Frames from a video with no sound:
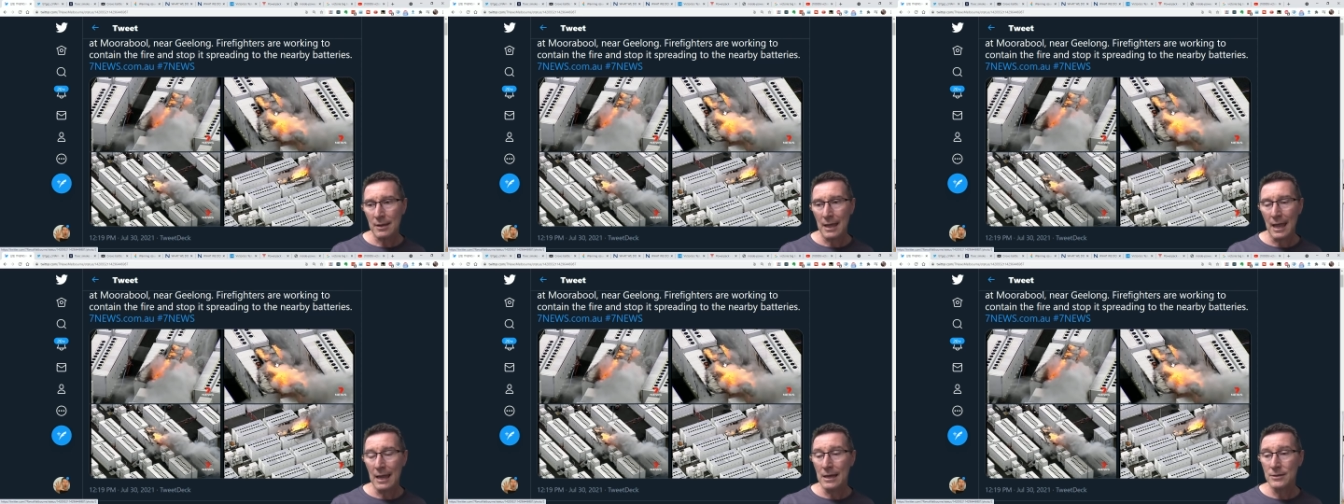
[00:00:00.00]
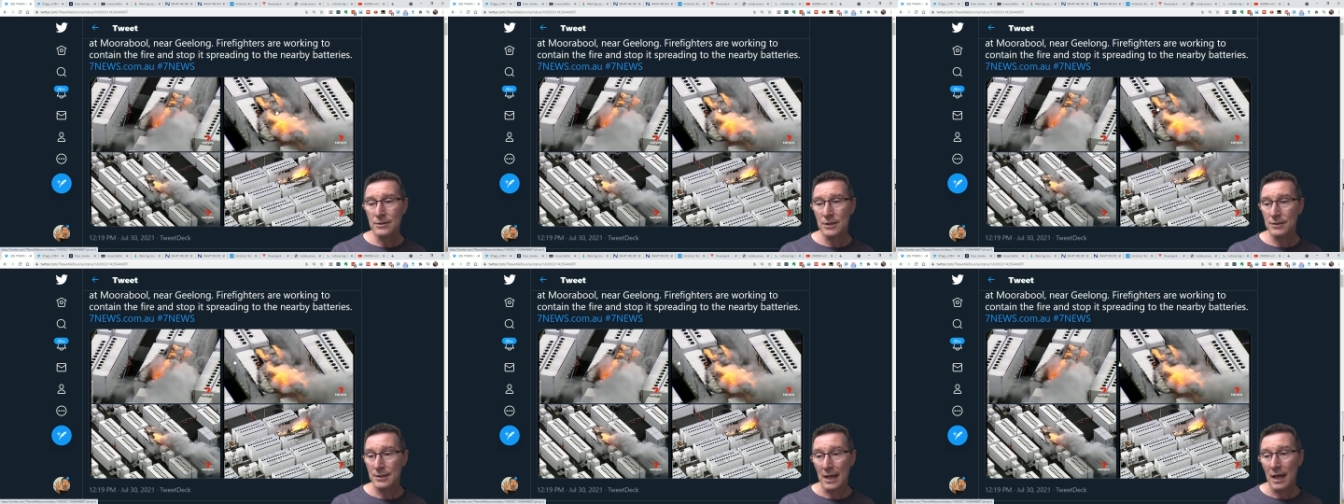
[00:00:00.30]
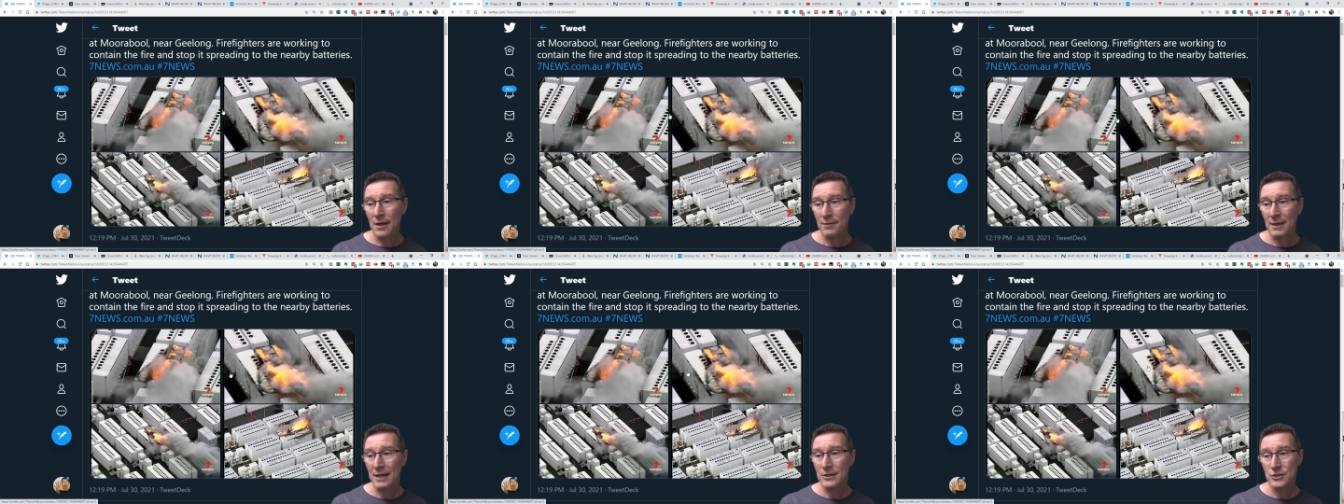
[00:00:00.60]
And
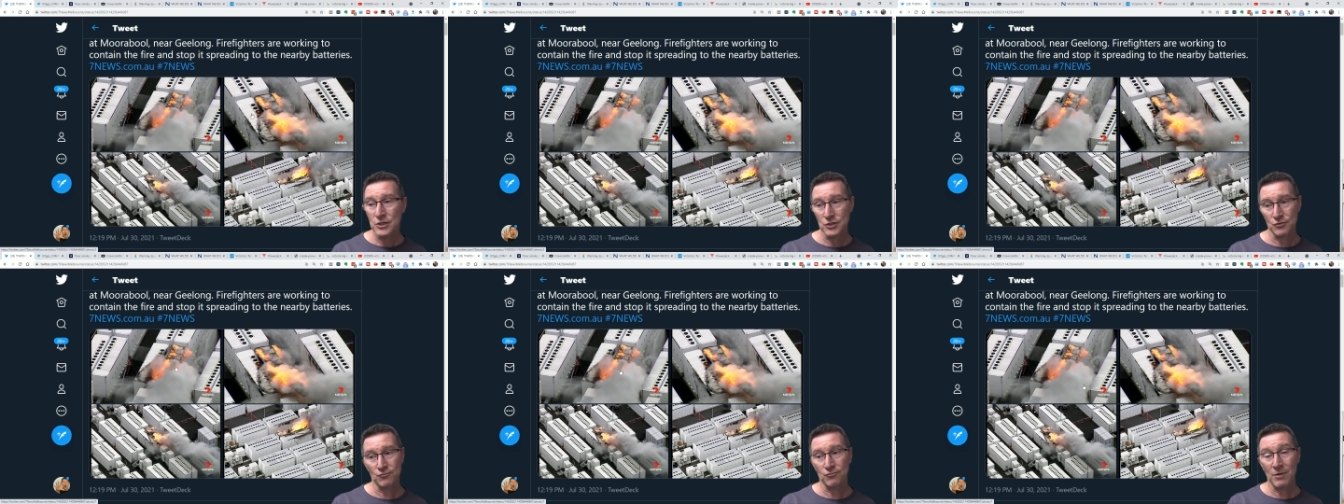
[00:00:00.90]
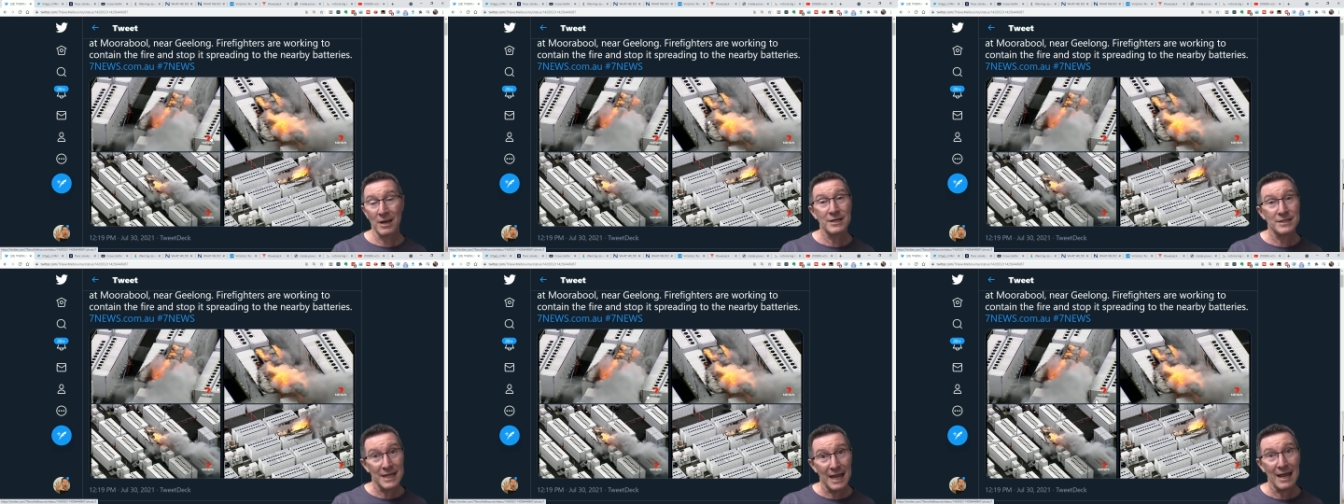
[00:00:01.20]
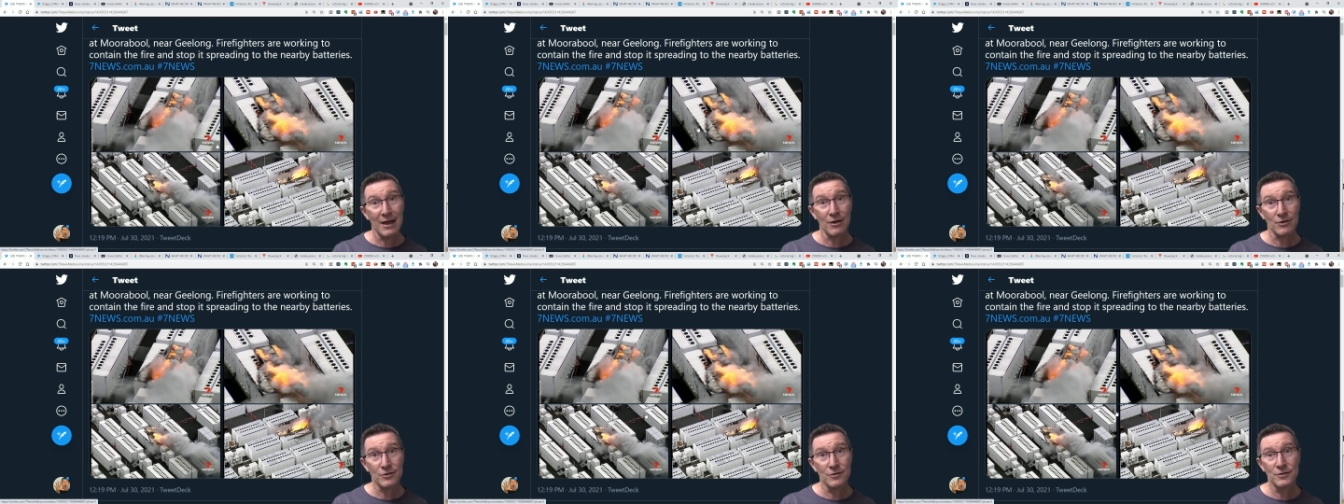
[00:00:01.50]
yeah, they just rent
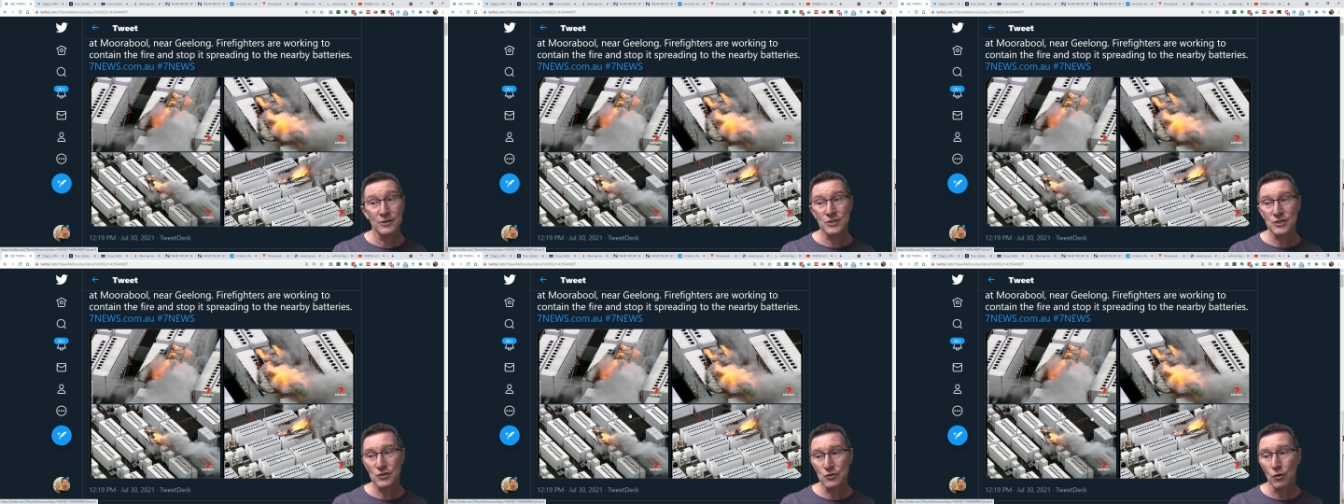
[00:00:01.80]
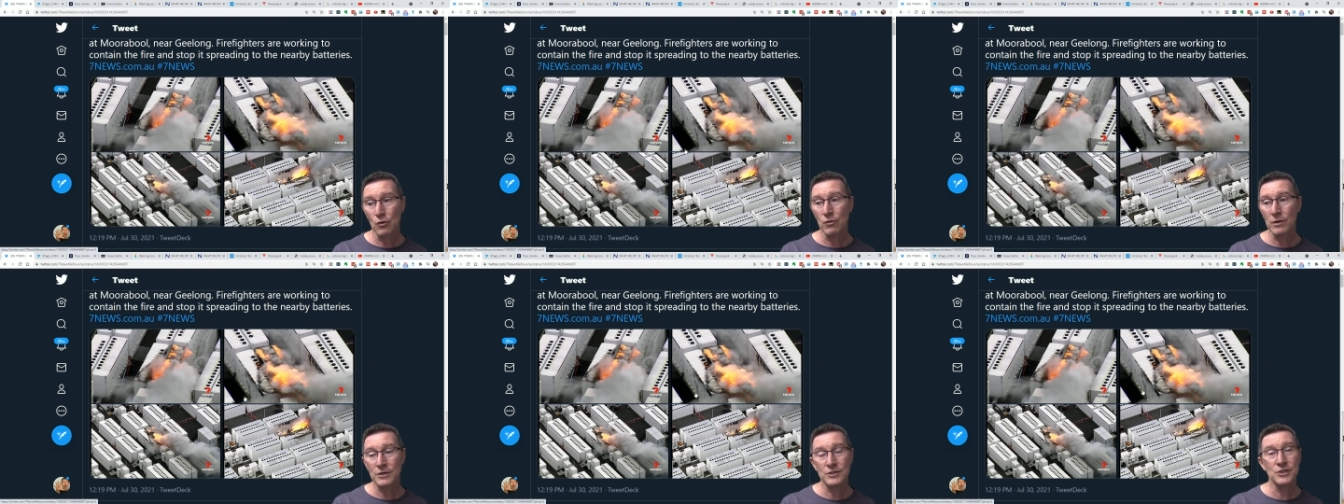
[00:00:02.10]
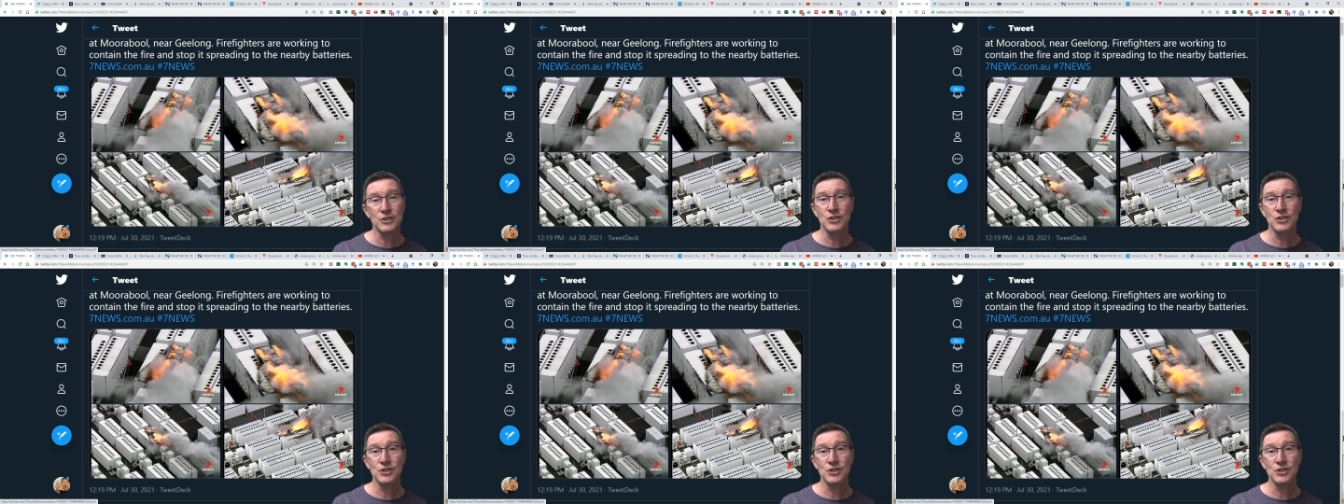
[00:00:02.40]
out the storage.